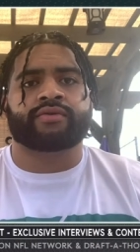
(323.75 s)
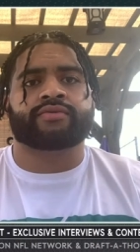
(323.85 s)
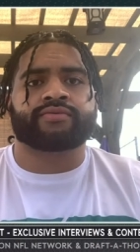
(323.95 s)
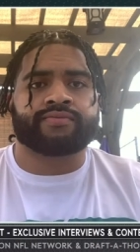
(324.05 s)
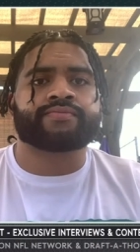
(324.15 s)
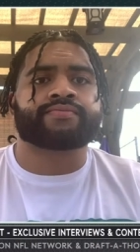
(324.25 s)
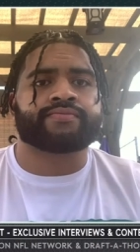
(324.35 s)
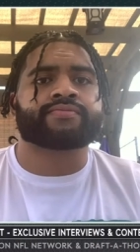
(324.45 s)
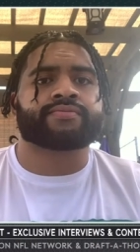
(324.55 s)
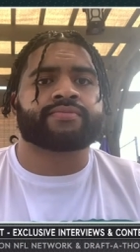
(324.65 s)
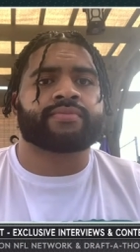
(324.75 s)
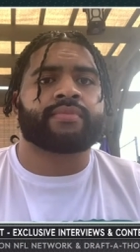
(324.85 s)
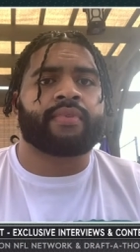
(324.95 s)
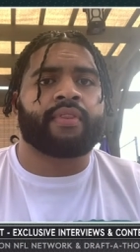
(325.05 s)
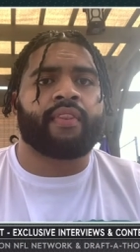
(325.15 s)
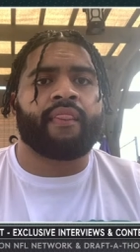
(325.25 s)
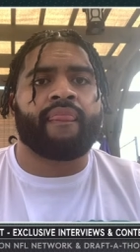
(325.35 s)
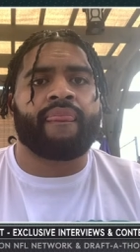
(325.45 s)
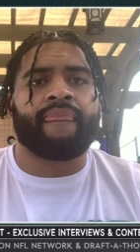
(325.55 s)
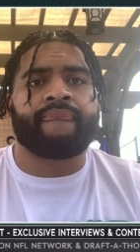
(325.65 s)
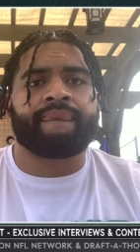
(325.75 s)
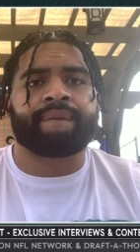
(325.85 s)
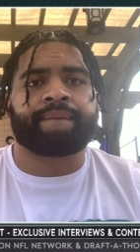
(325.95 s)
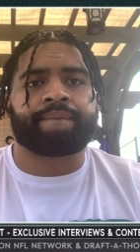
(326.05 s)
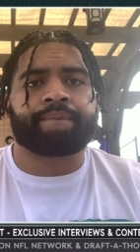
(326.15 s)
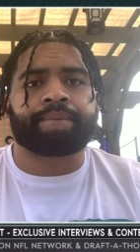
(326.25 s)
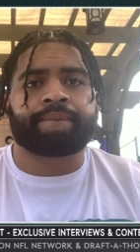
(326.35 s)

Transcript: Was there a medical issue that teams asked you about?